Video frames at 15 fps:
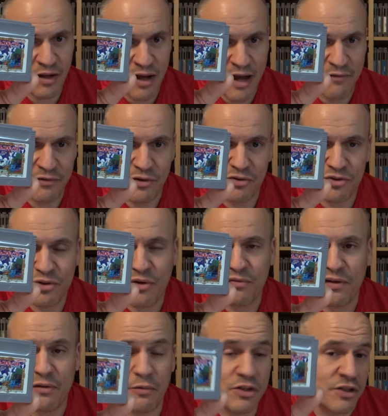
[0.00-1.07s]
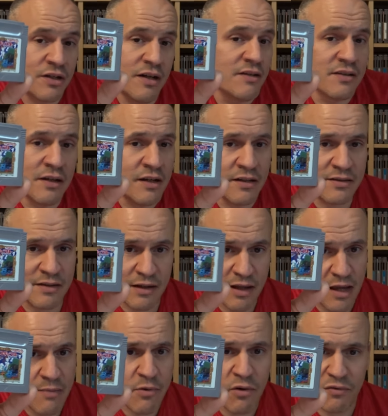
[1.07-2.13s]
after your trophy, which is an instant
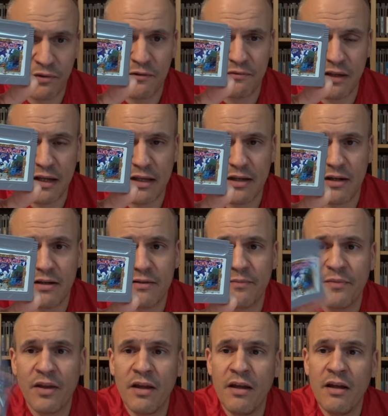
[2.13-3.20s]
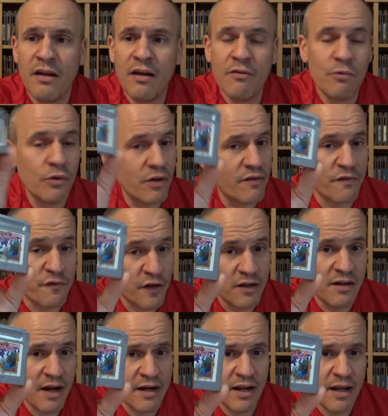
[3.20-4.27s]
game over if they get it. Really a fun
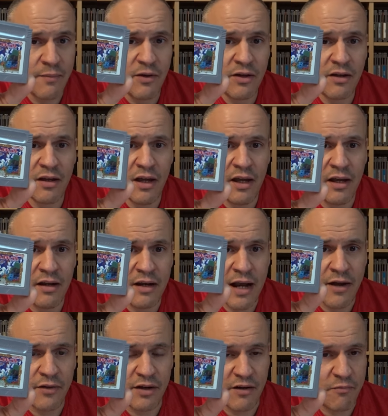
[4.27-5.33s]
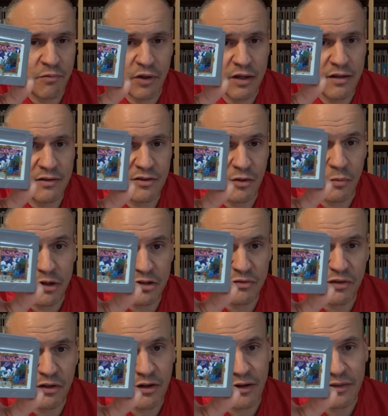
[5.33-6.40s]
dynamic, and now that I've played so much of
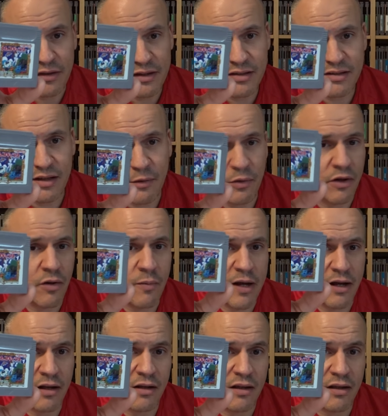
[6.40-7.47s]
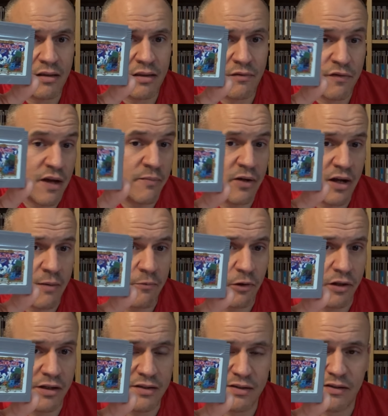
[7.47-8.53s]
it on this, I want to go back and get the Famicom
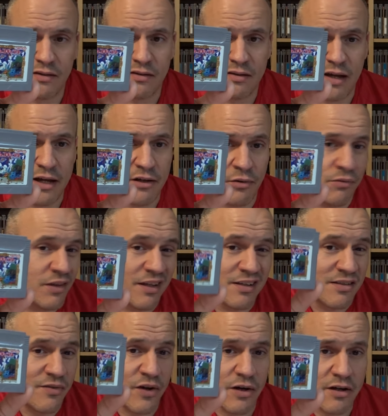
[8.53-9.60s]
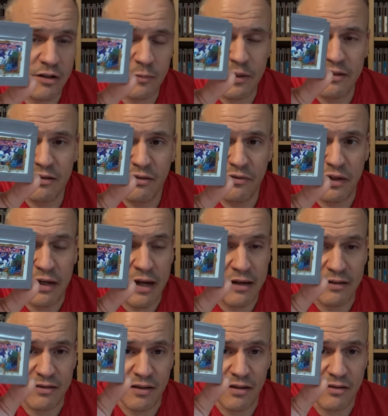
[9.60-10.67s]
release, because I don't think it's very expensive, and
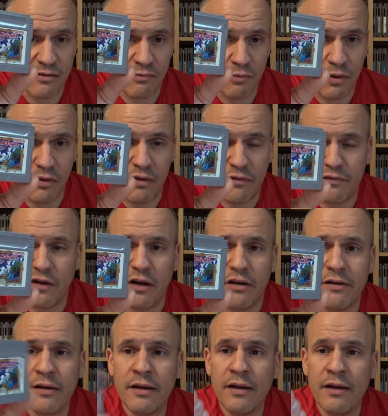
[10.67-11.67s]
honestly, it's really fun.